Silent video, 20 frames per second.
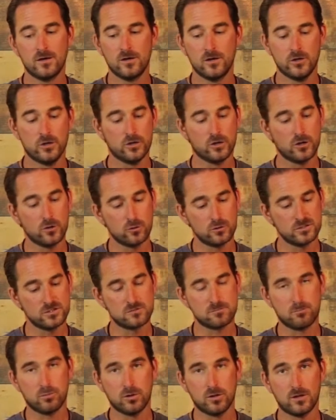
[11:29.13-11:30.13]
you can go and
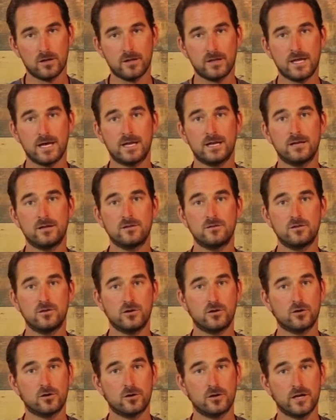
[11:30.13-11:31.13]
just plug that into
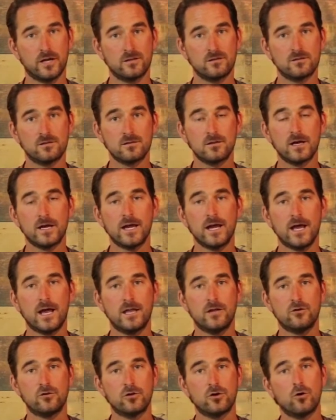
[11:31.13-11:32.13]
your Instalight
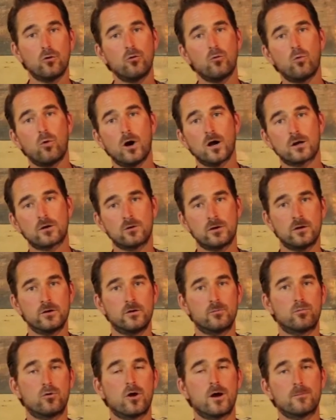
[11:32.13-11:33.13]
and you can go walk around
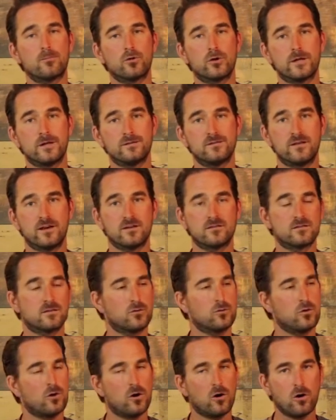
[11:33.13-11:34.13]
your property and test out